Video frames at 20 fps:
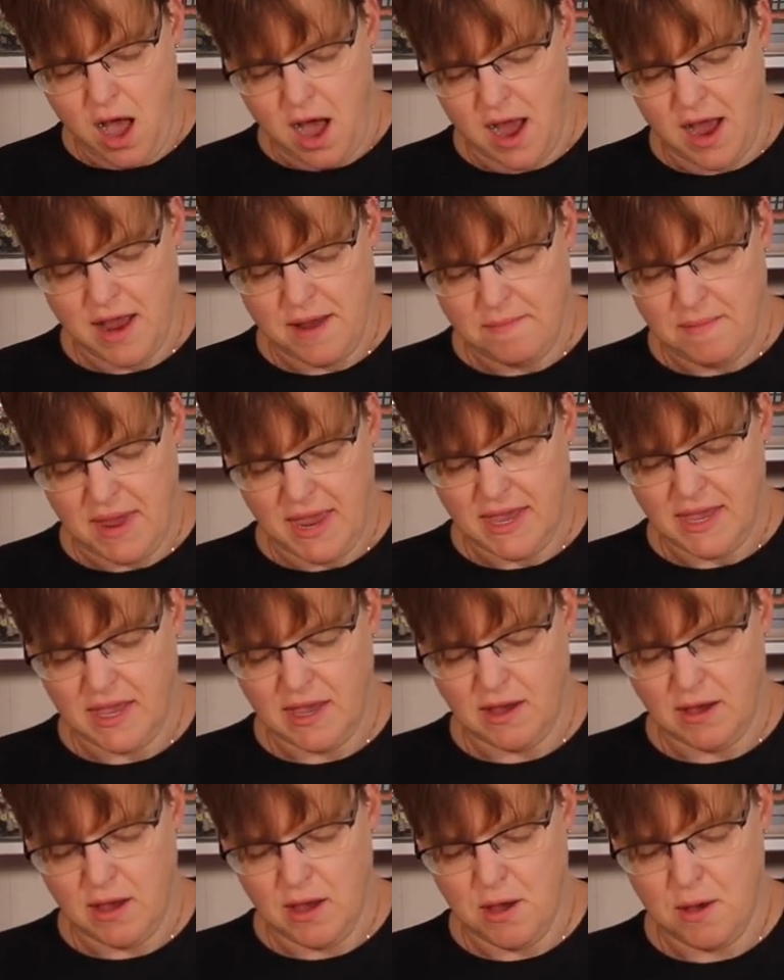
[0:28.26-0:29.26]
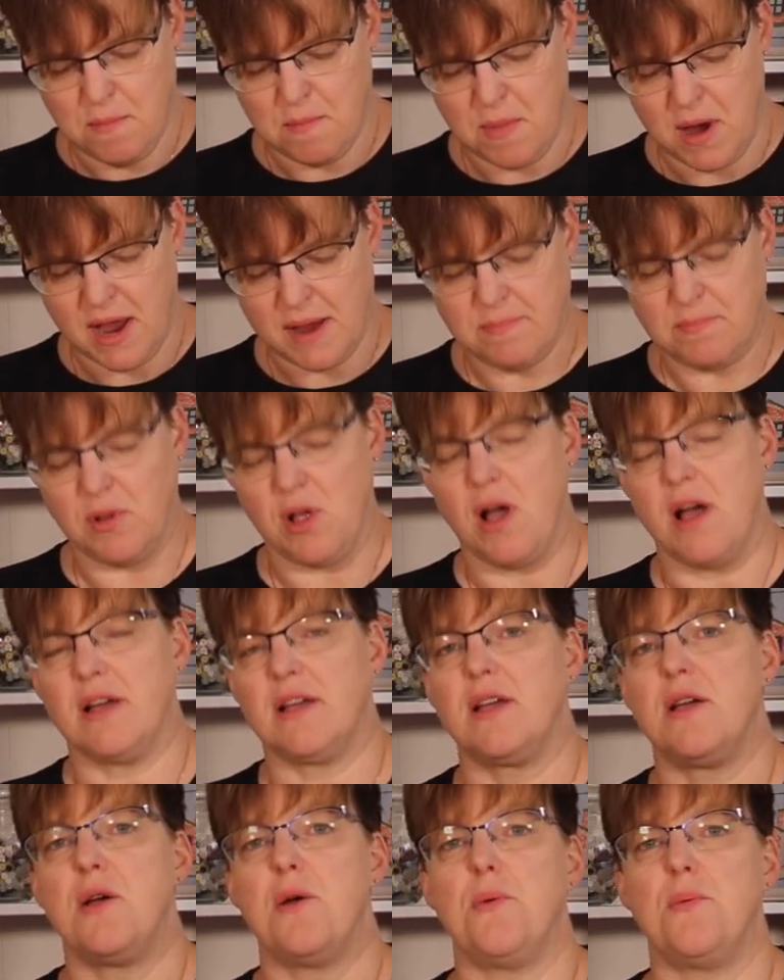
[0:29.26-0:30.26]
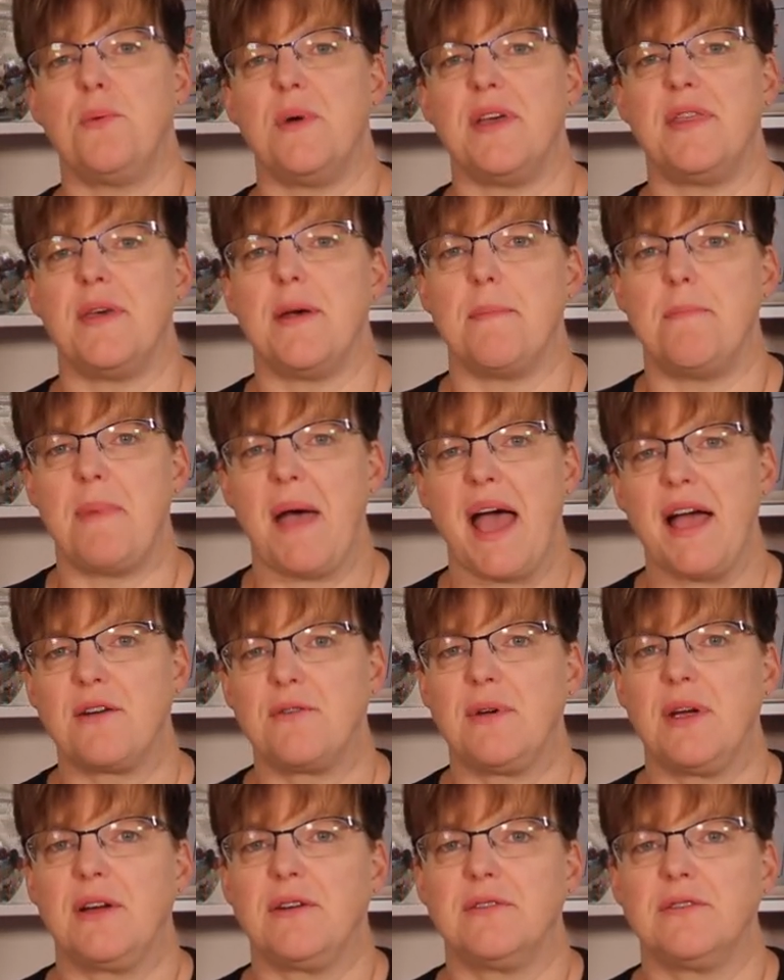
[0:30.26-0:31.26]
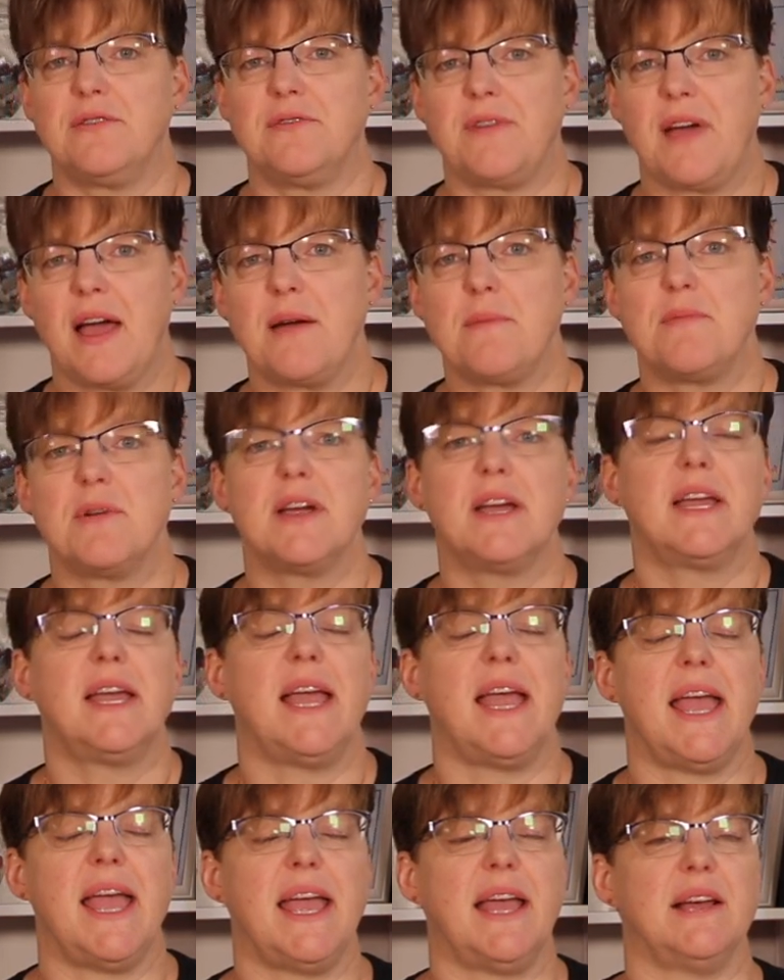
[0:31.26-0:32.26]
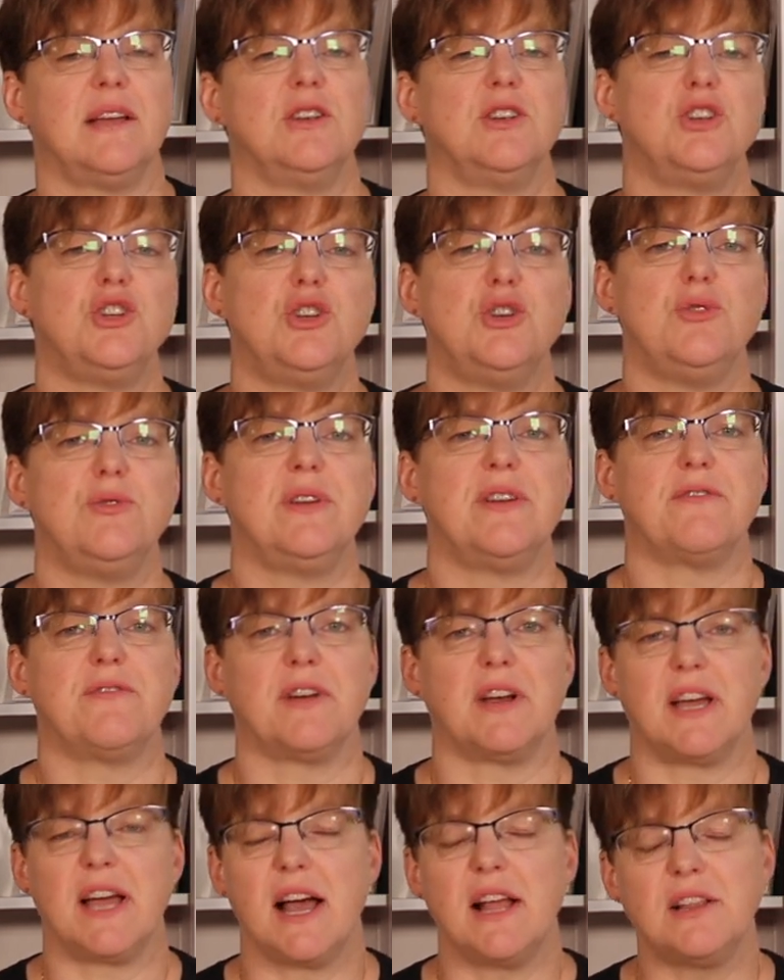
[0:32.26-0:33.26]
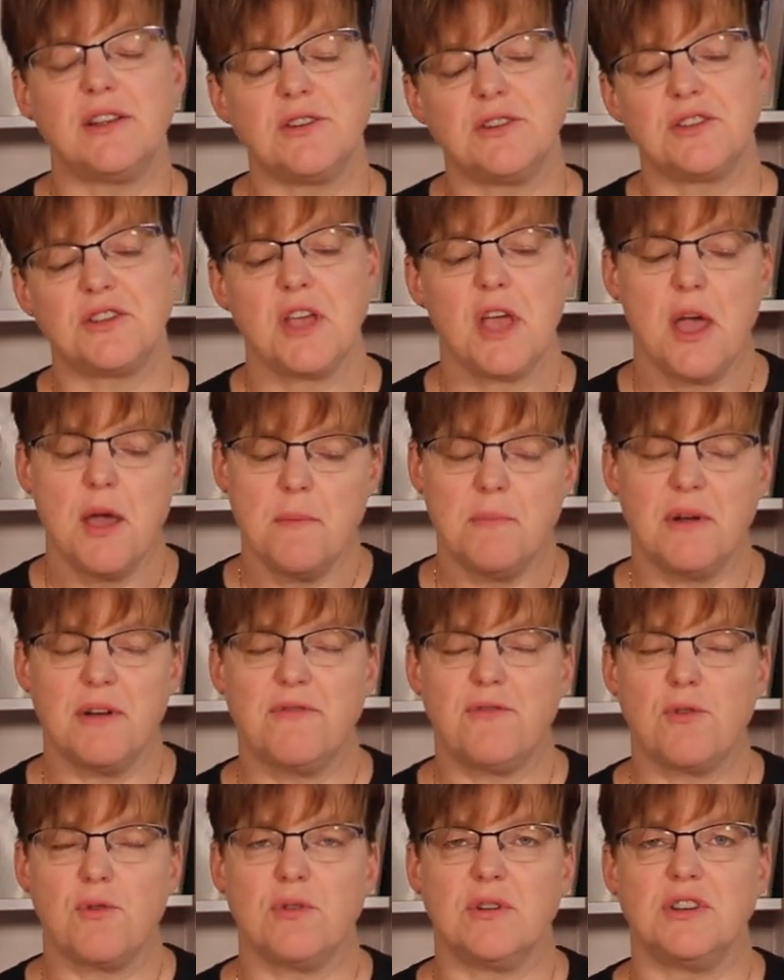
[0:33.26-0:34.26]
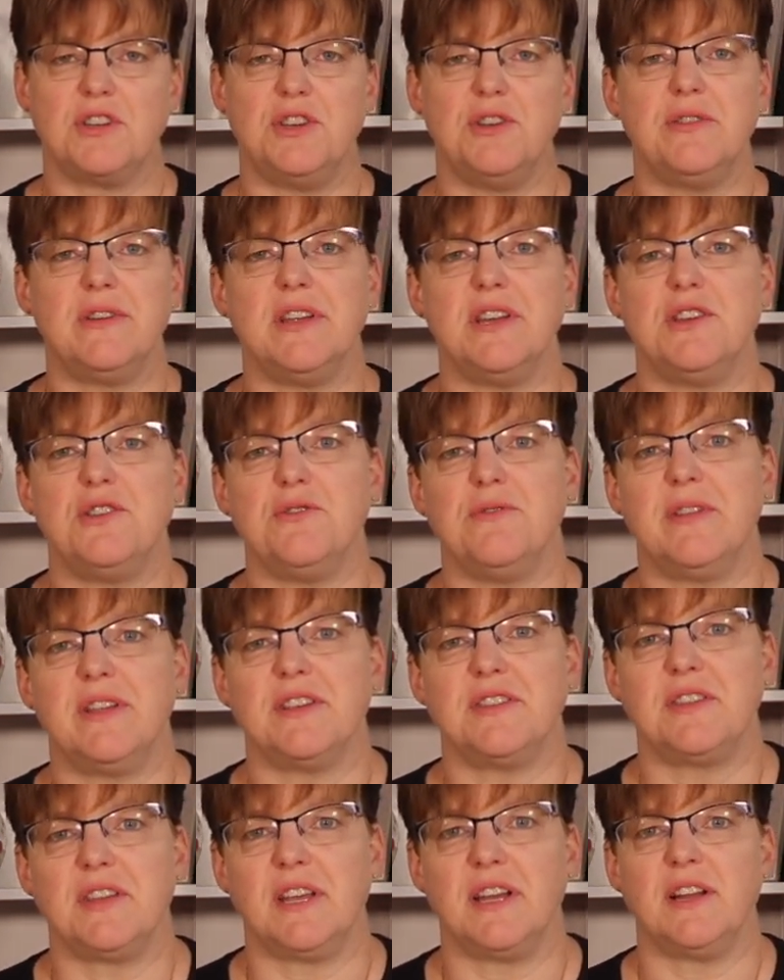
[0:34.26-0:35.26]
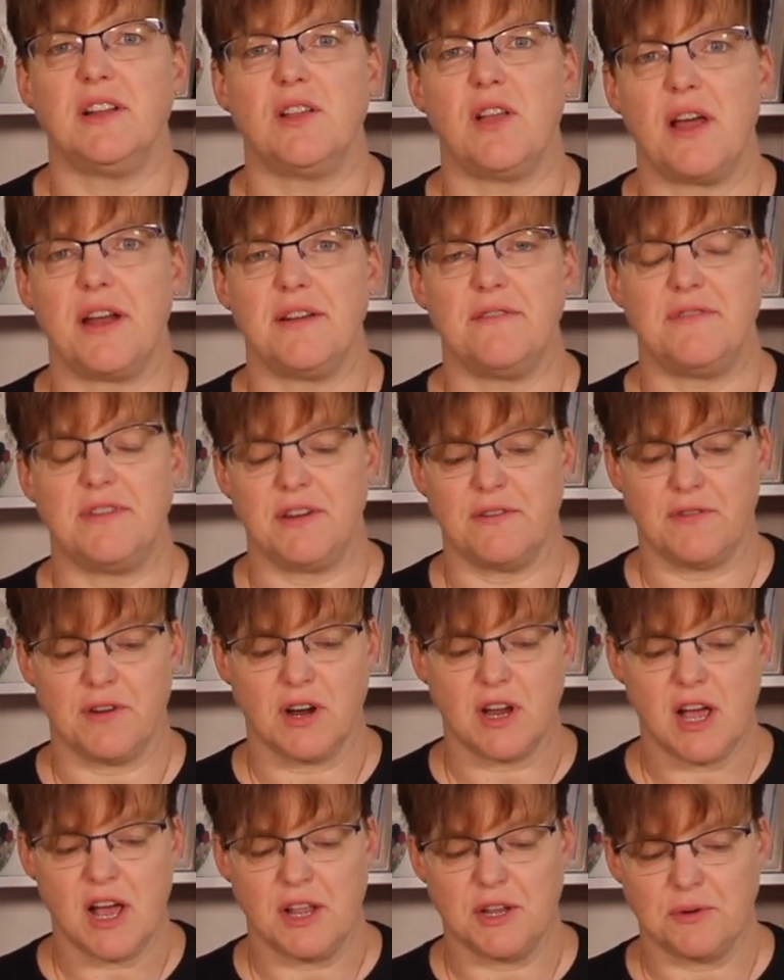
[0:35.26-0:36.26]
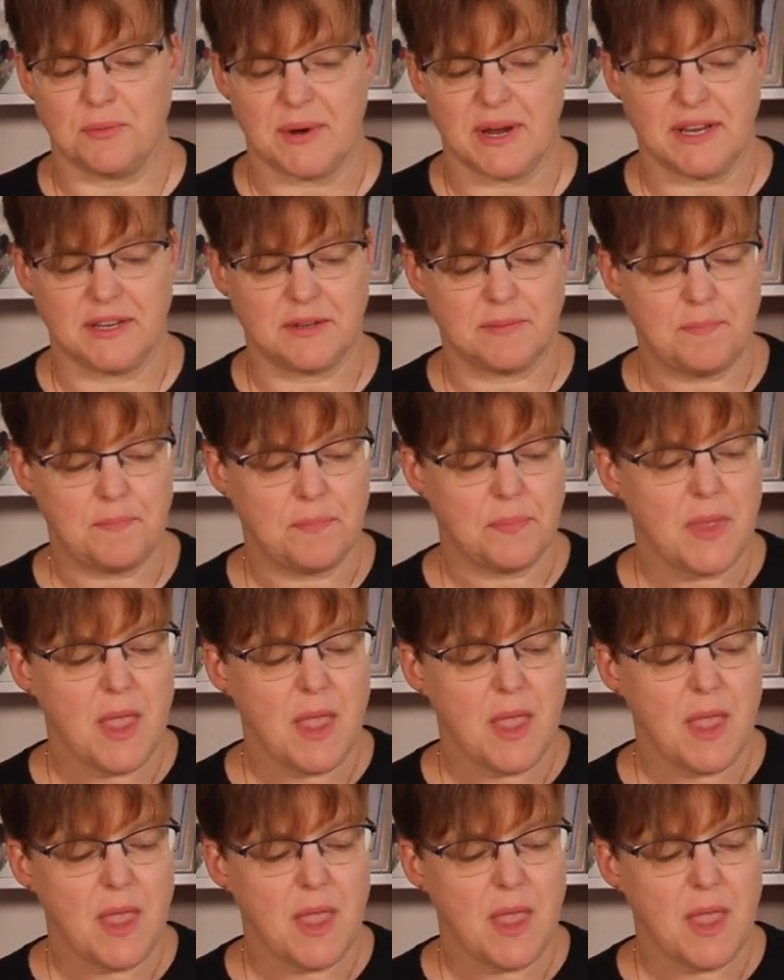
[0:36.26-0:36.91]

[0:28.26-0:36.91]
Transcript: I'm making my block with a background fabric and two different colors, but of course you can do this in a lot of different colorways.